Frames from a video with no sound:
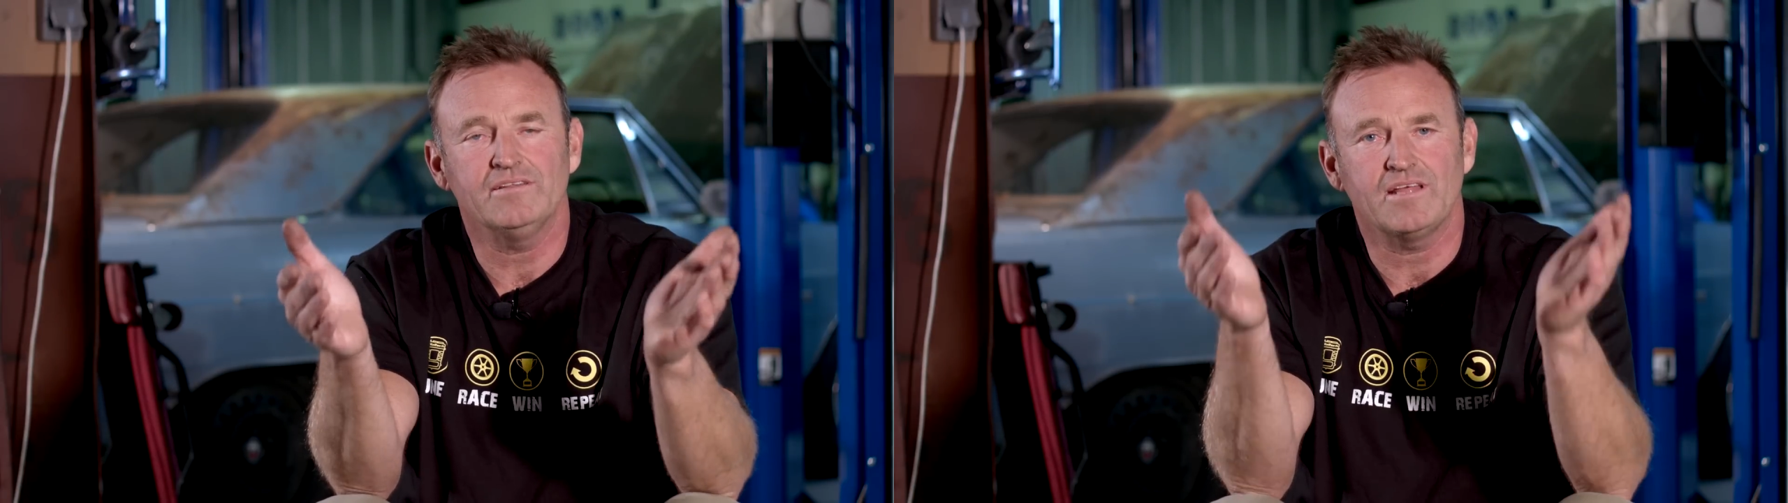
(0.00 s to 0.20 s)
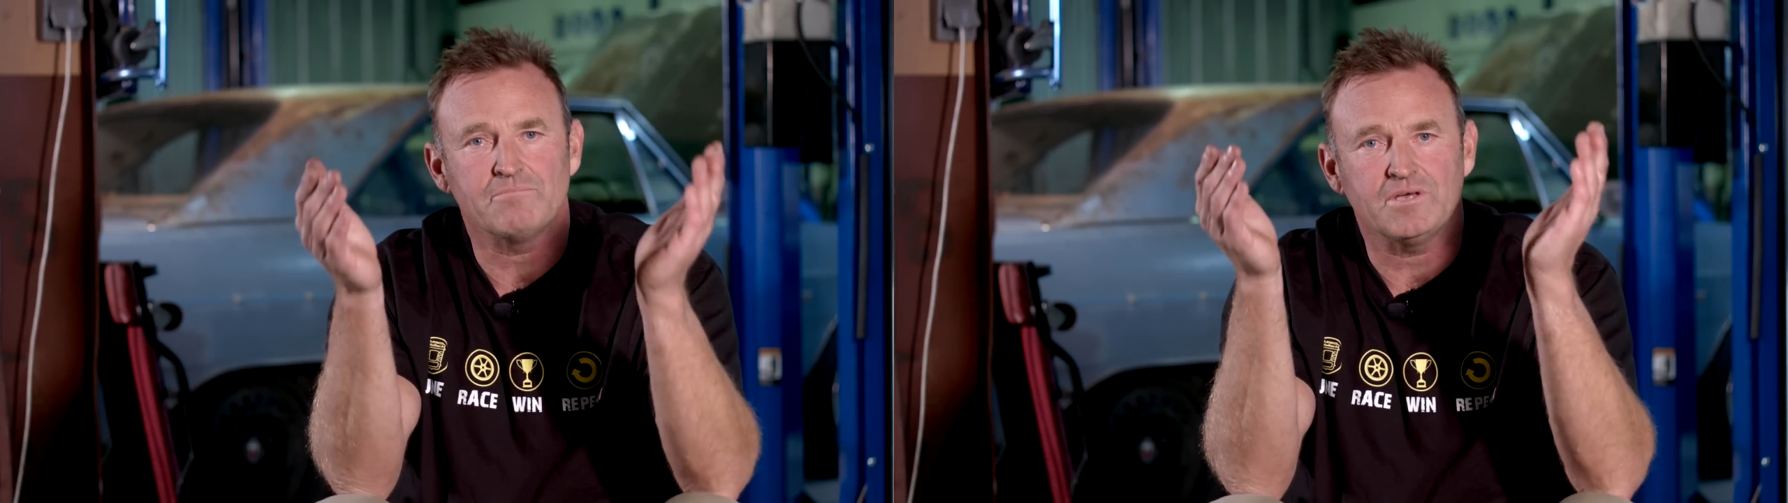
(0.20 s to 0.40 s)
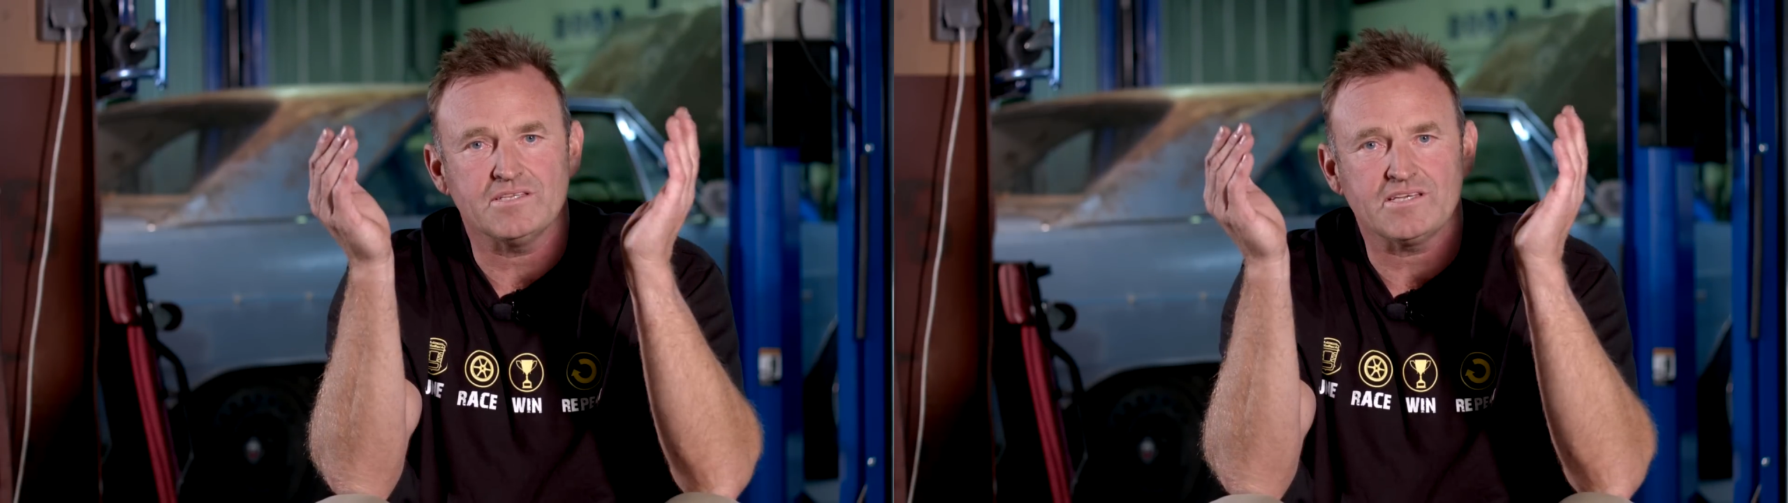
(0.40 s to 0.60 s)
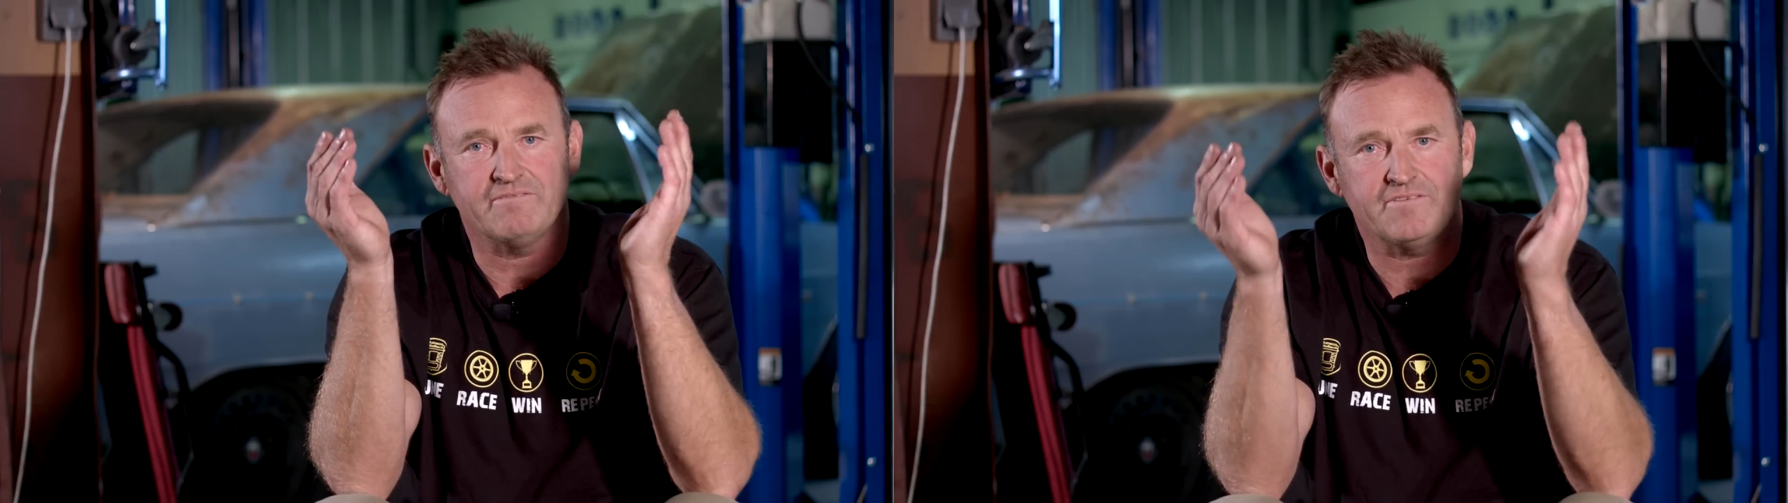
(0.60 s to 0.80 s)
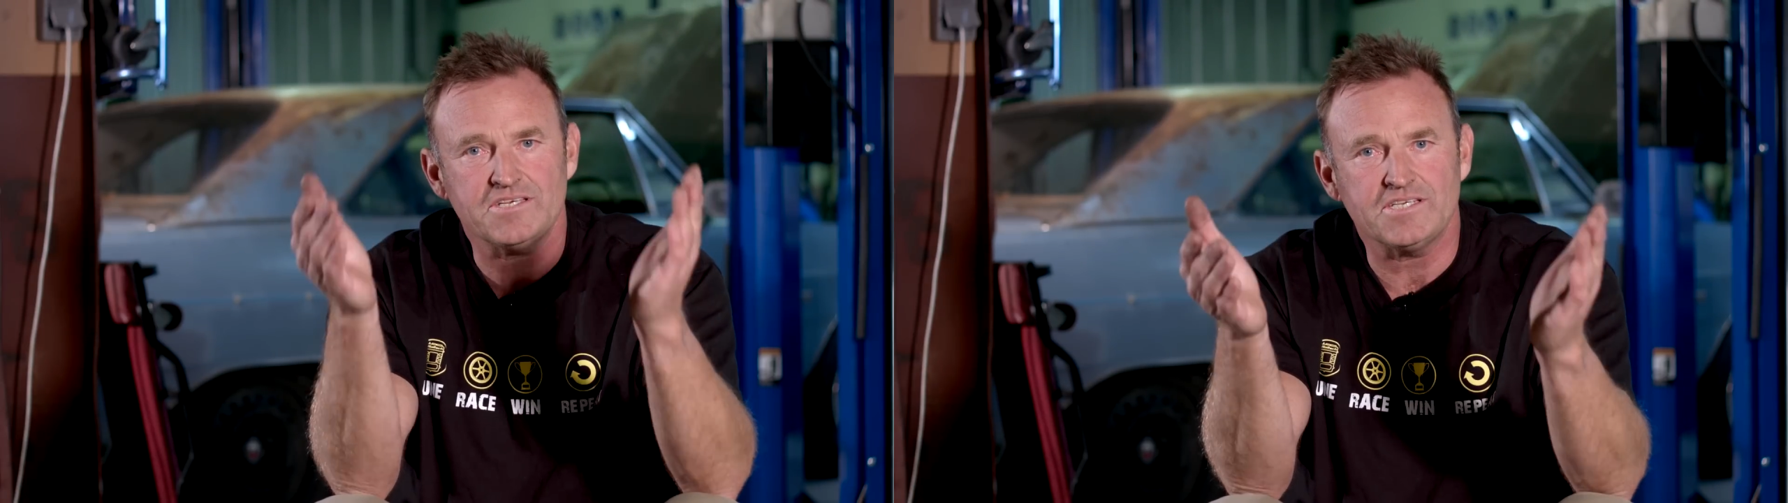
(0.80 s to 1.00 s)
that means
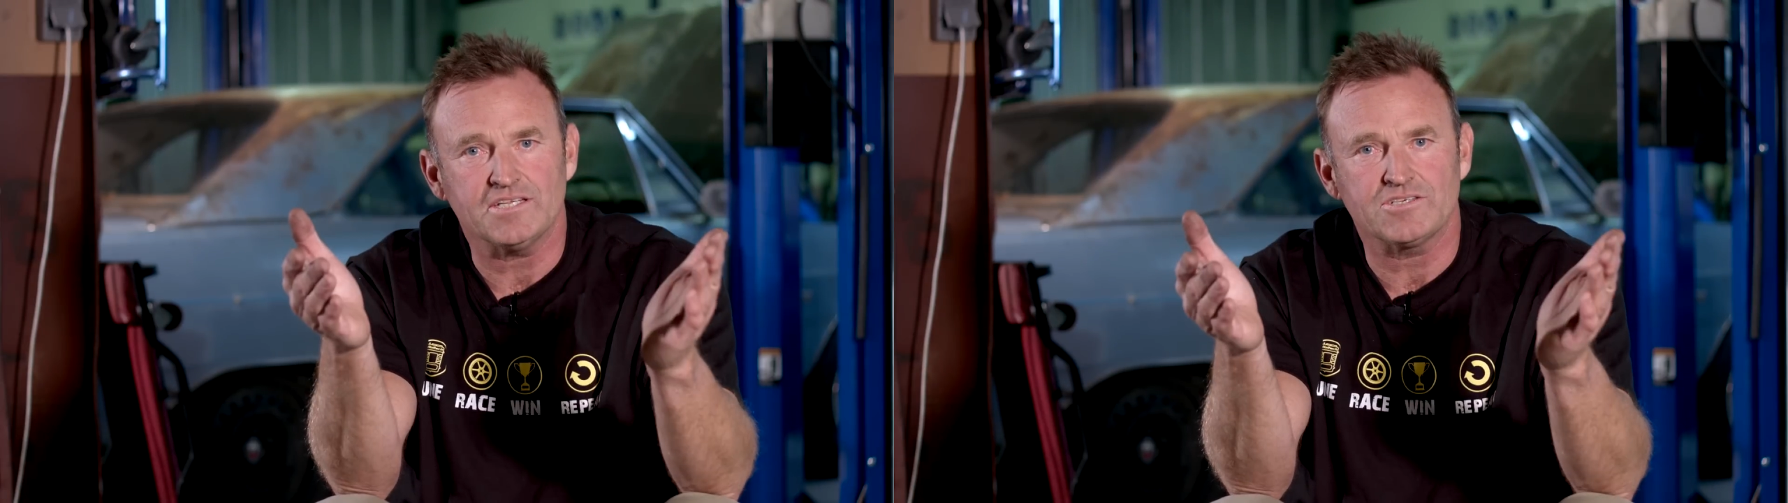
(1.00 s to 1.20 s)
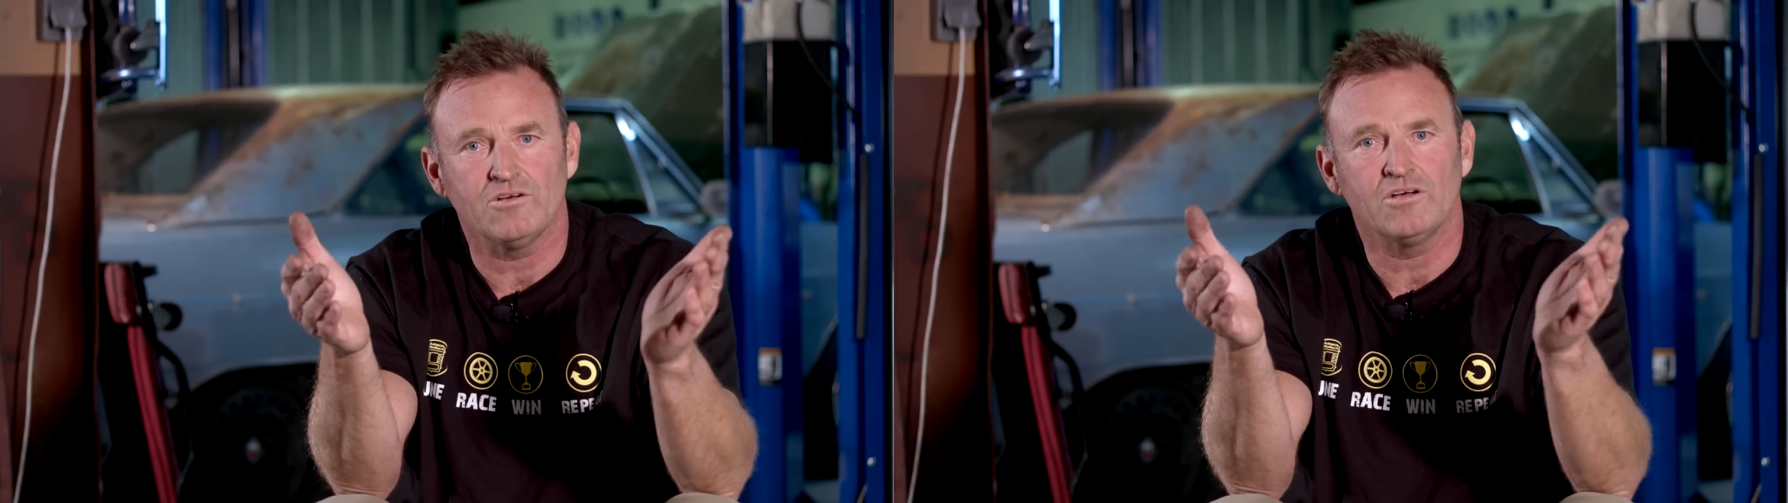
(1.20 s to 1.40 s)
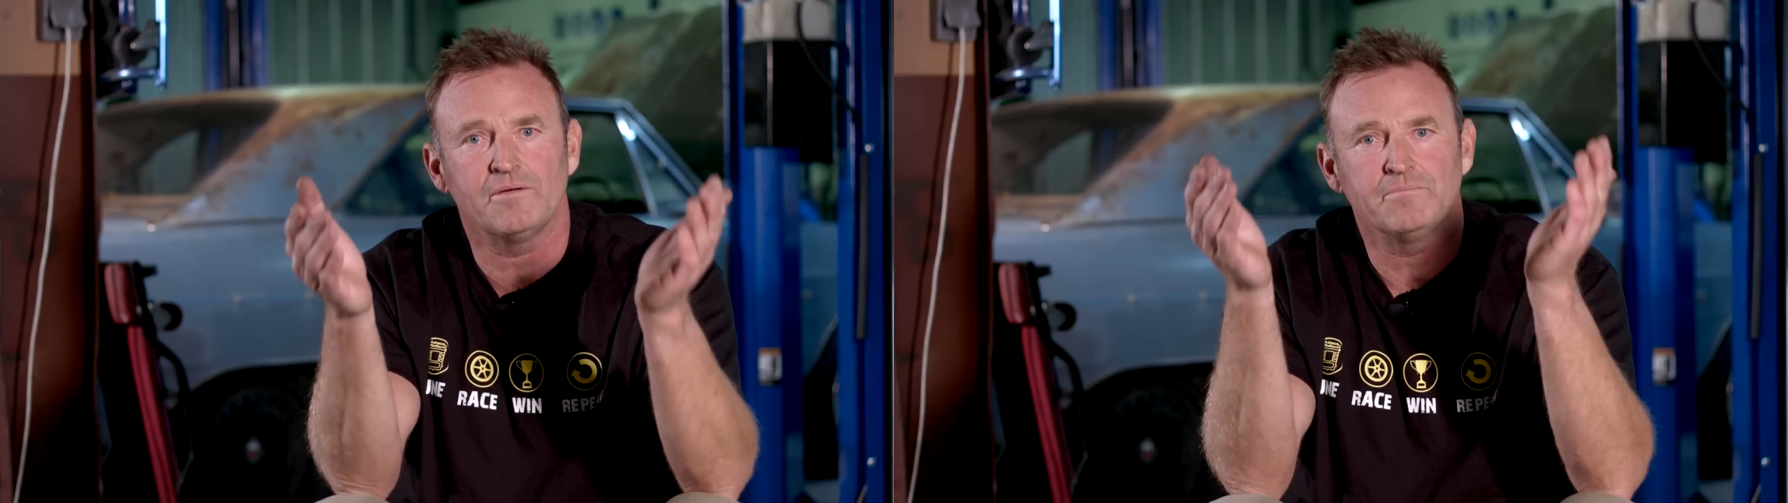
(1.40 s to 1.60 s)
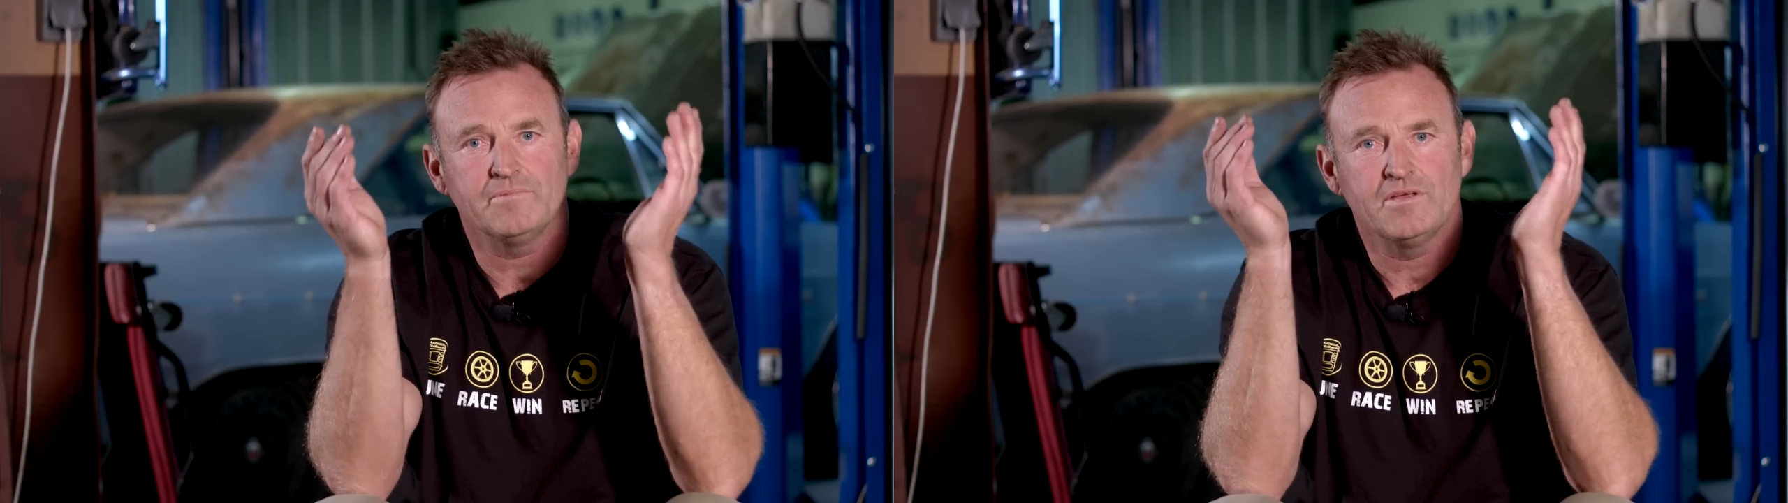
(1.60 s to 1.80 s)
investing time,